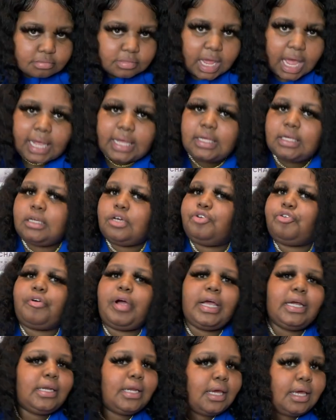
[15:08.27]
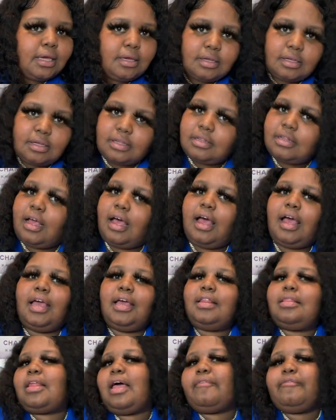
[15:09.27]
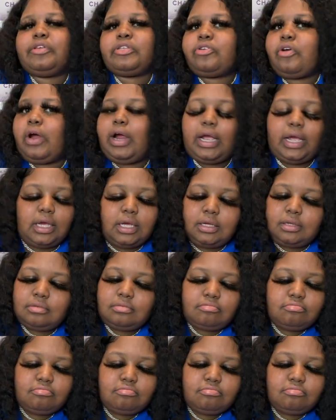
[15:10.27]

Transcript: I get great dick. Like life is great.